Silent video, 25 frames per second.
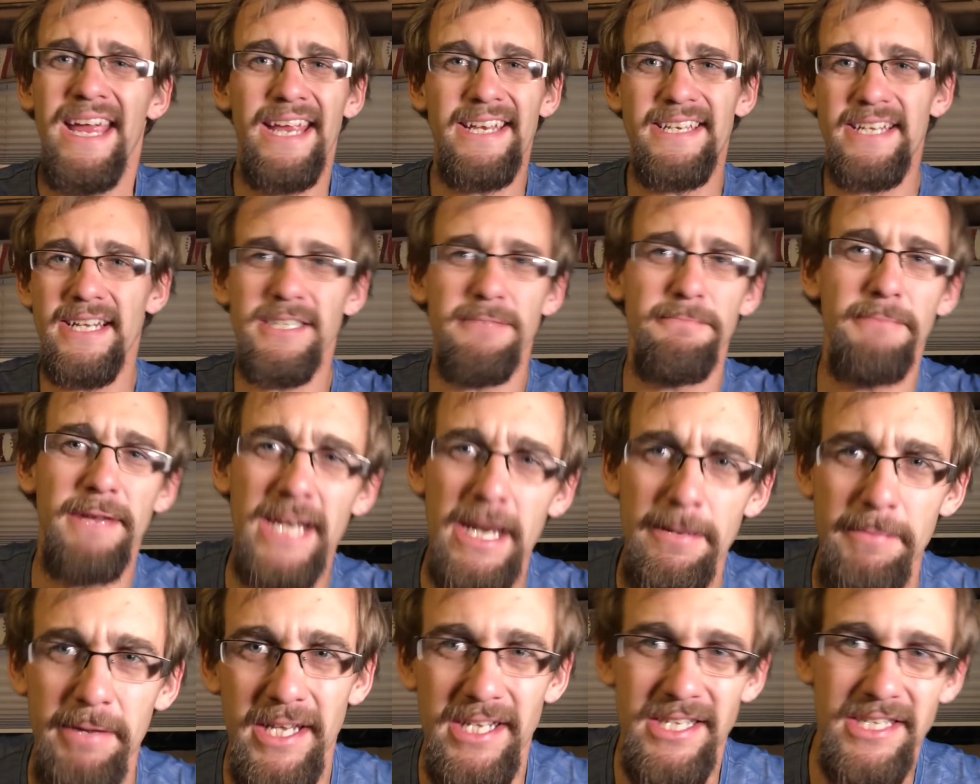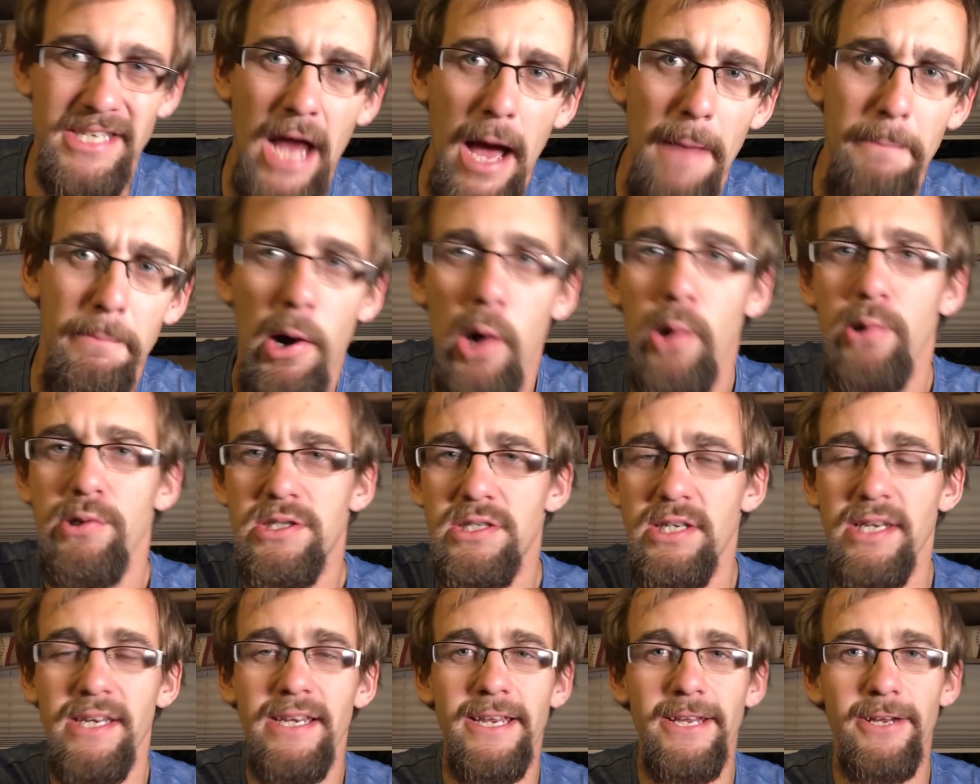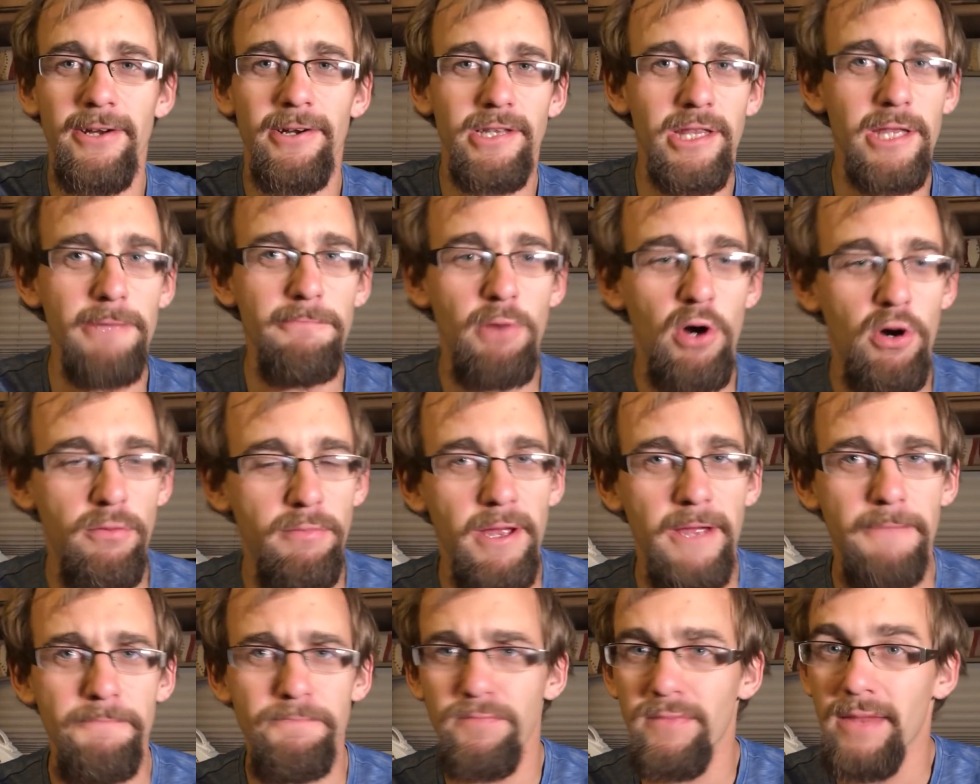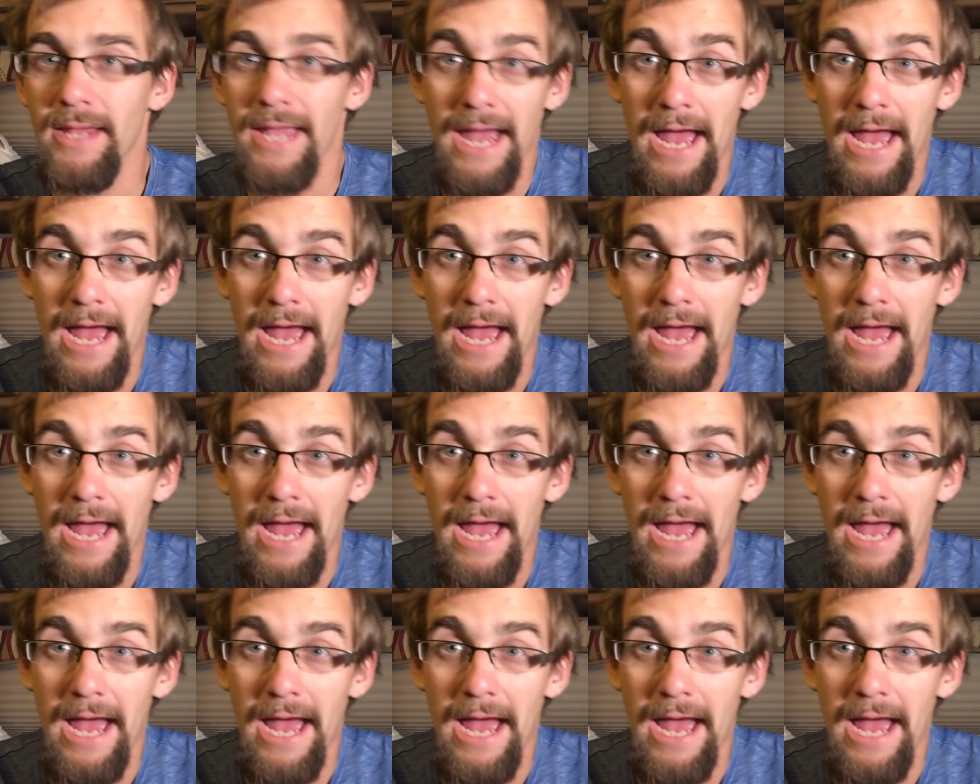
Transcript: It doesn't mean I'm going to stop posting here at the moment.